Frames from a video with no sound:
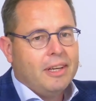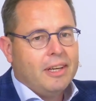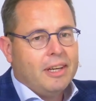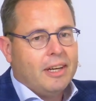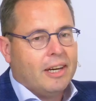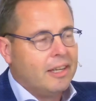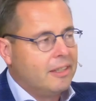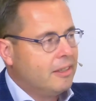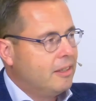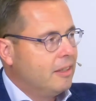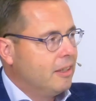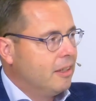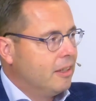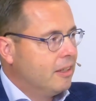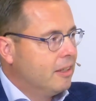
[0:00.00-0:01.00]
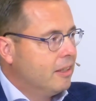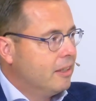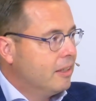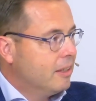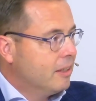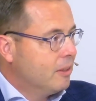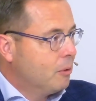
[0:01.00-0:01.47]
And
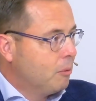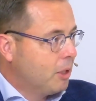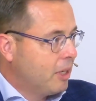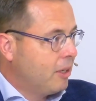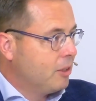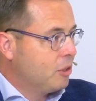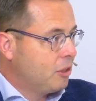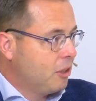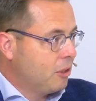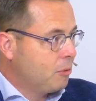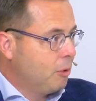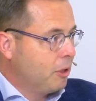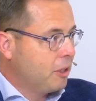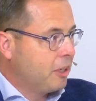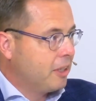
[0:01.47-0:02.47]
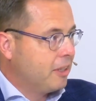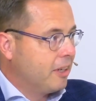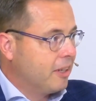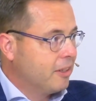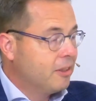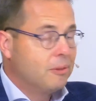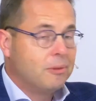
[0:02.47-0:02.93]
when I started working
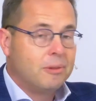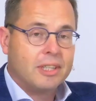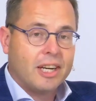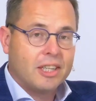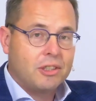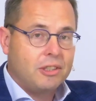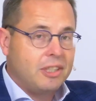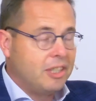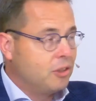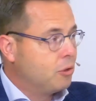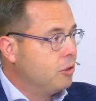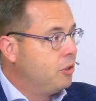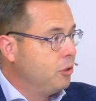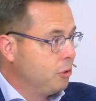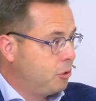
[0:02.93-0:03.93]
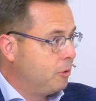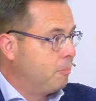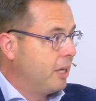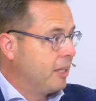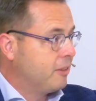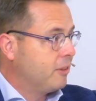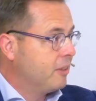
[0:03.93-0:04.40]
there, we actually introduced the
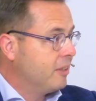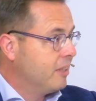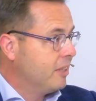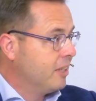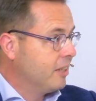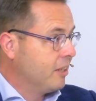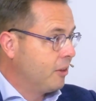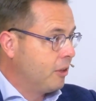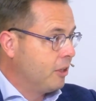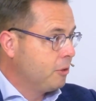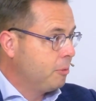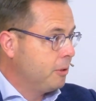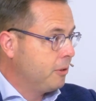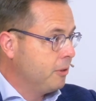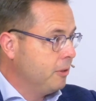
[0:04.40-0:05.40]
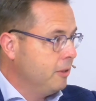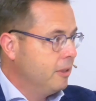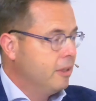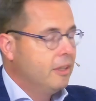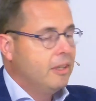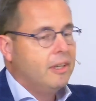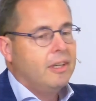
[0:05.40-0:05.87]
PET in our hospital.
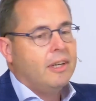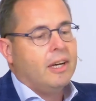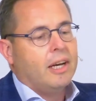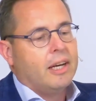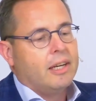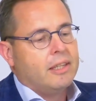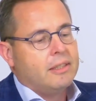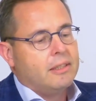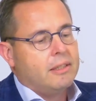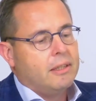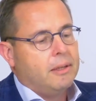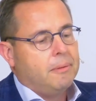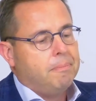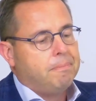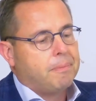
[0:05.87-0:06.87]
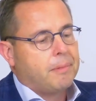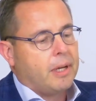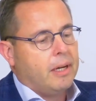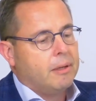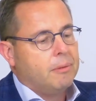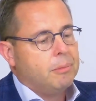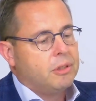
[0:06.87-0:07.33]
And
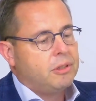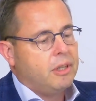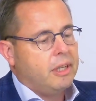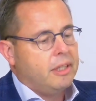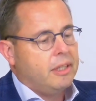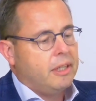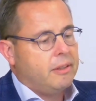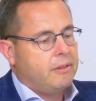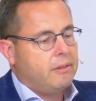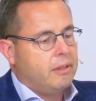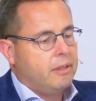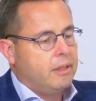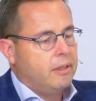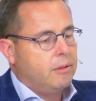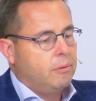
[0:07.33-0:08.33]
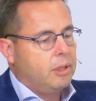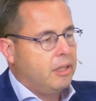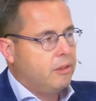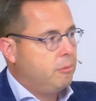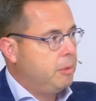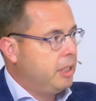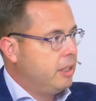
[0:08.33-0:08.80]
I must say that we
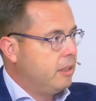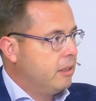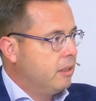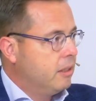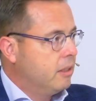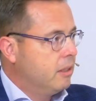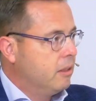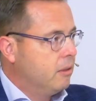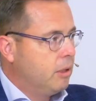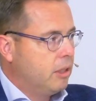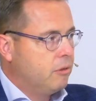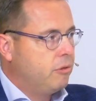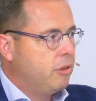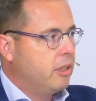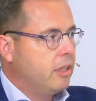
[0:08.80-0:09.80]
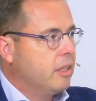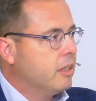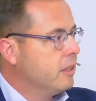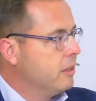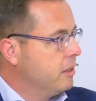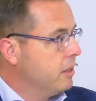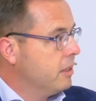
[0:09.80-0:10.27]
have been,
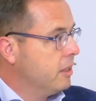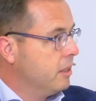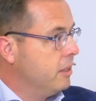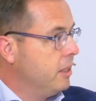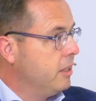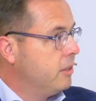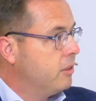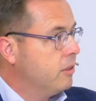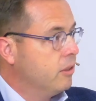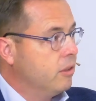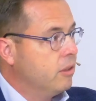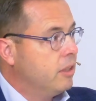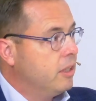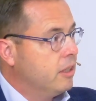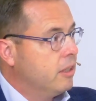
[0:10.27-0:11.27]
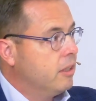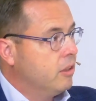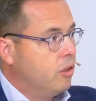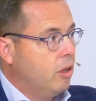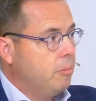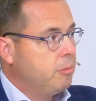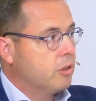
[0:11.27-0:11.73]
indeed, early
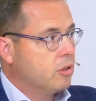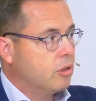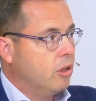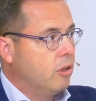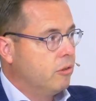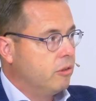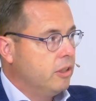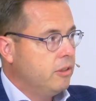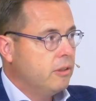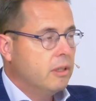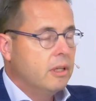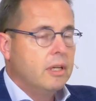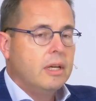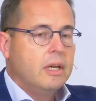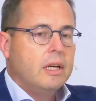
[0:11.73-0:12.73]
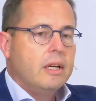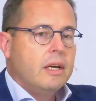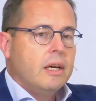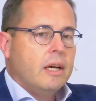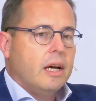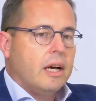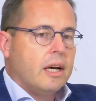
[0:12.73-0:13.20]
adopters of it.
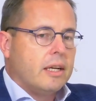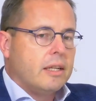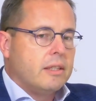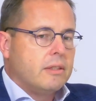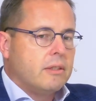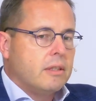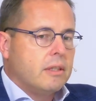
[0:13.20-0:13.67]
And